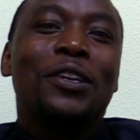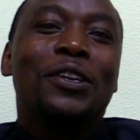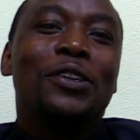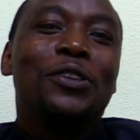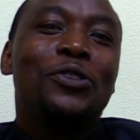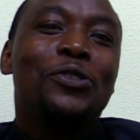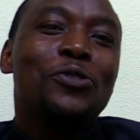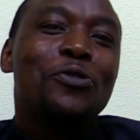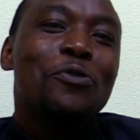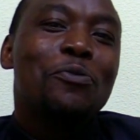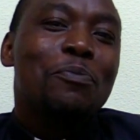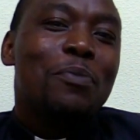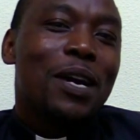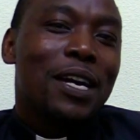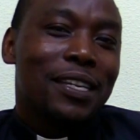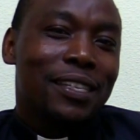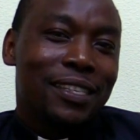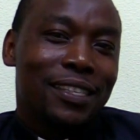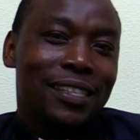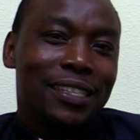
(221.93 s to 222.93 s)
You
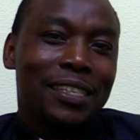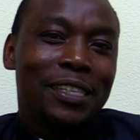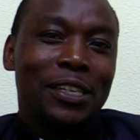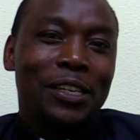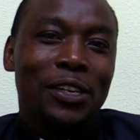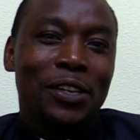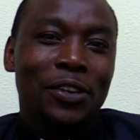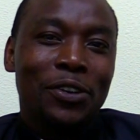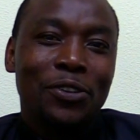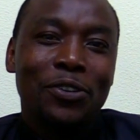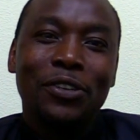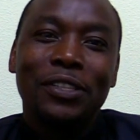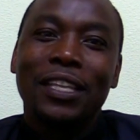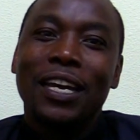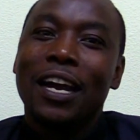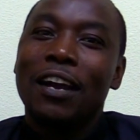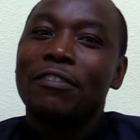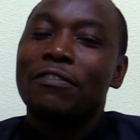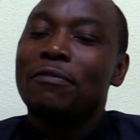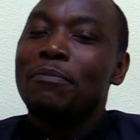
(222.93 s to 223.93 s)
must not
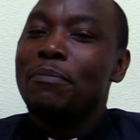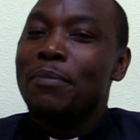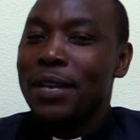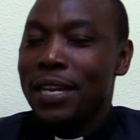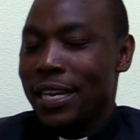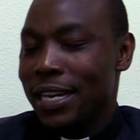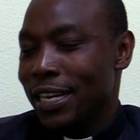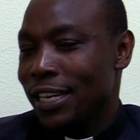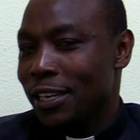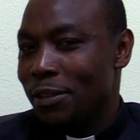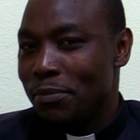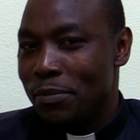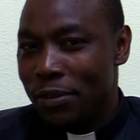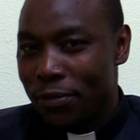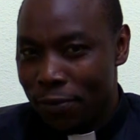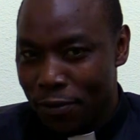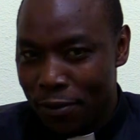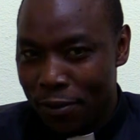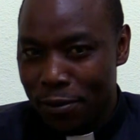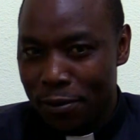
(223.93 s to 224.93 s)
have married
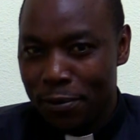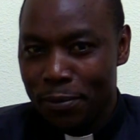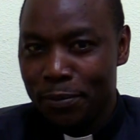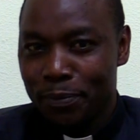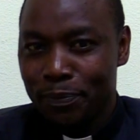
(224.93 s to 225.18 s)
before.